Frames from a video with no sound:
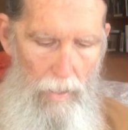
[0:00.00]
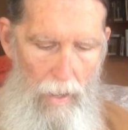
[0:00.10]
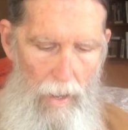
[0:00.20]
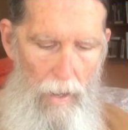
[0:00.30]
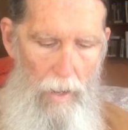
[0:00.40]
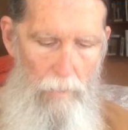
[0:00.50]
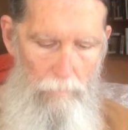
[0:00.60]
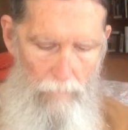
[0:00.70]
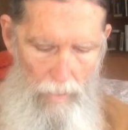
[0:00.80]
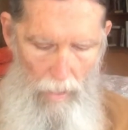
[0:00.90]

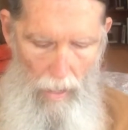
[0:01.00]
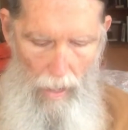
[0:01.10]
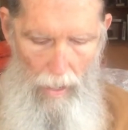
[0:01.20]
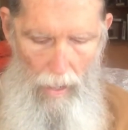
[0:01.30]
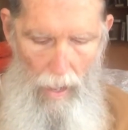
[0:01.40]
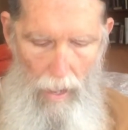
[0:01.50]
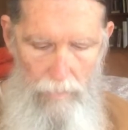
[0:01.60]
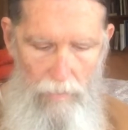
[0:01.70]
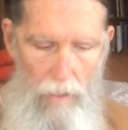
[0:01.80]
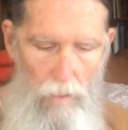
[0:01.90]
I
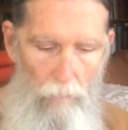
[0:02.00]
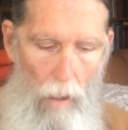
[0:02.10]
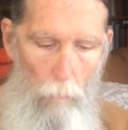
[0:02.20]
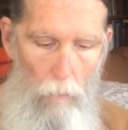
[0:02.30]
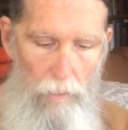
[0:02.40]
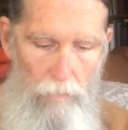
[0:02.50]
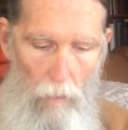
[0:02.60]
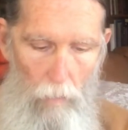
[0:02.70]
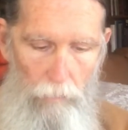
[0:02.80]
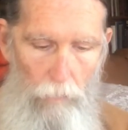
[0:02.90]
tell you, I wanted to
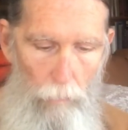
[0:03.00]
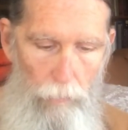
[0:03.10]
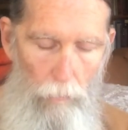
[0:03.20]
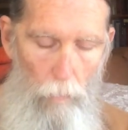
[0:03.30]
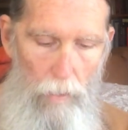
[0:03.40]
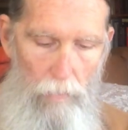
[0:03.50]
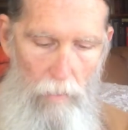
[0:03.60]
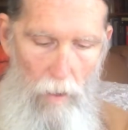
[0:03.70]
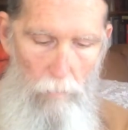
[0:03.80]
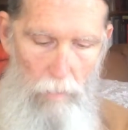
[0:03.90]
also throw in
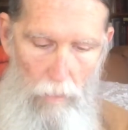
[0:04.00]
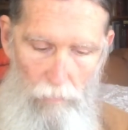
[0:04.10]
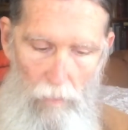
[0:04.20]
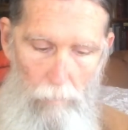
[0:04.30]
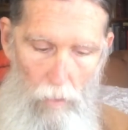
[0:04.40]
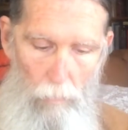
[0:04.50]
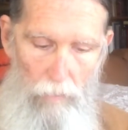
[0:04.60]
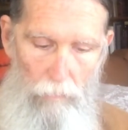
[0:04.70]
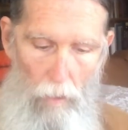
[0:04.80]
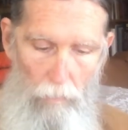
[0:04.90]
there, because I'm
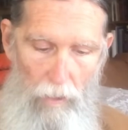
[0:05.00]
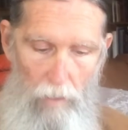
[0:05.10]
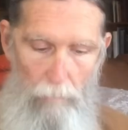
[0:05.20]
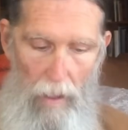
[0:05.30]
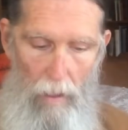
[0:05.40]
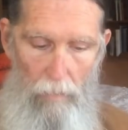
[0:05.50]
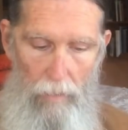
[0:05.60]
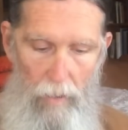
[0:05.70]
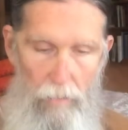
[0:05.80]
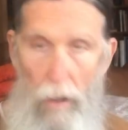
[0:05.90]
always talking
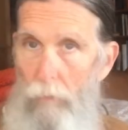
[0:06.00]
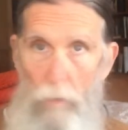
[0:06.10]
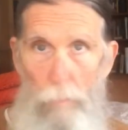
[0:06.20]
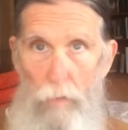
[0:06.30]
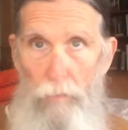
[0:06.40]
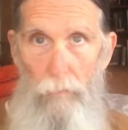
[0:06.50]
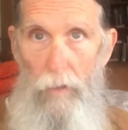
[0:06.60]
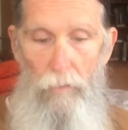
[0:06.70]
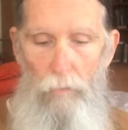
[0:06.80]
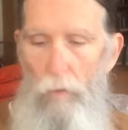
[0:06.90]
about Dr.
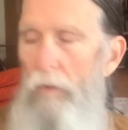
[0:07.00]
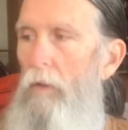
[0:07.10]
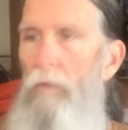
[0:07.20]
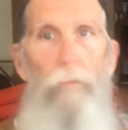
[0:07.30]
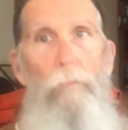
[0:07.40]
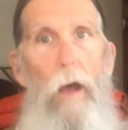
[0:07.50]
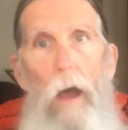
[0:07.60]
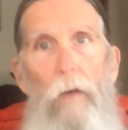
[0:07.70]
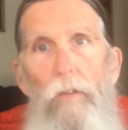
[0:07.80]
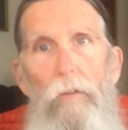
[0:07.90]
Bulsevitz, which is
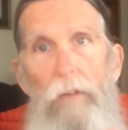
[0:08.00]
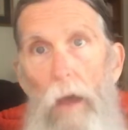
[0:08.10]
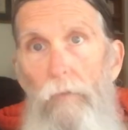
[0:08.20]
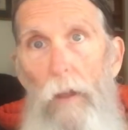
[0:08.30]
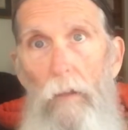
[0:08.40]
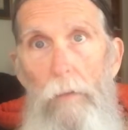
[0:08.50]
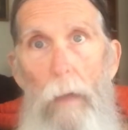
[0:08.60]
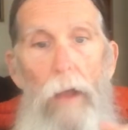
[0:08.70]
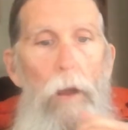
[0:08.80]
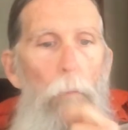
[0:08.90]
definitely
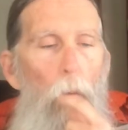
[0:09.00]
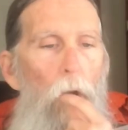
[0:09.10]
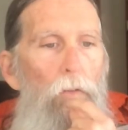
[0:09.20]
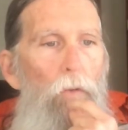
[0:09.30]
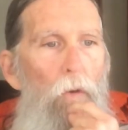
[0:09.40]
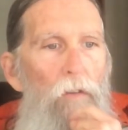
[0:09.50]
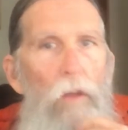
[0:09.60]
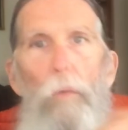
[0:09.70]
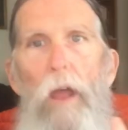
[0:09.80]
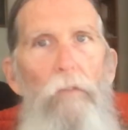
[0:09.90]
my number one source
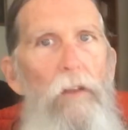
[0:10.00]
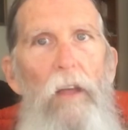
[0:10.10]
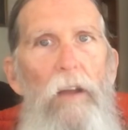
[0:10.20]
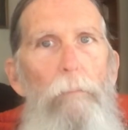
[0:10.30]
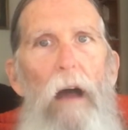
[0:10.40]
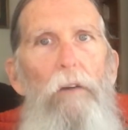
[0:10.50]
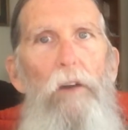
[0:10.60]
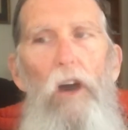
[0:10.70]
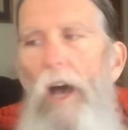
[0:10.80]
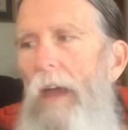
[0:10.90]
on everything about
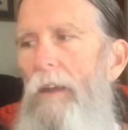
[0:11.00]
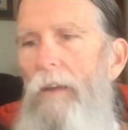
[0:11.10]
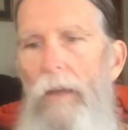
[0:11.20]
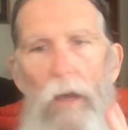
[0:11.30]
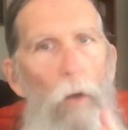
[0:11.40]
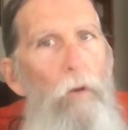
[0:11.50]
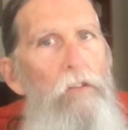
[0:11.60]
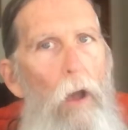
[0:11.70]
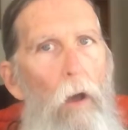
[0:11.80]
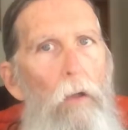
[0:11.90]
gut,
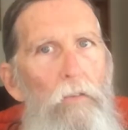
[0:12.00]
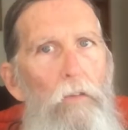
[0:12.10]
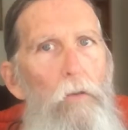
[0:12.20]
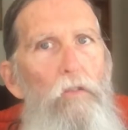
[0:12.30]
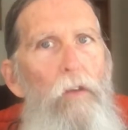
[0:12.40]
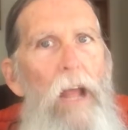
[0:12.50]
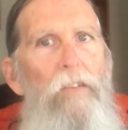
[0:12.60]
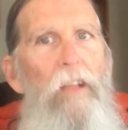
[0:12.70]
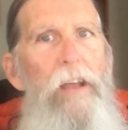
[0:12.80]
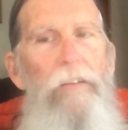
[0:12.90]
which also
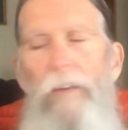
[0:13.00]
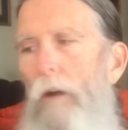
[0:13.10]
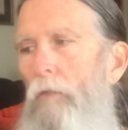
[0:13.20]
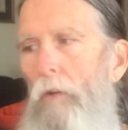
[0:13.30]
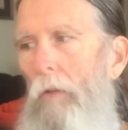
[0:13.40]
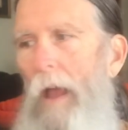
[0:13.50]
translates over.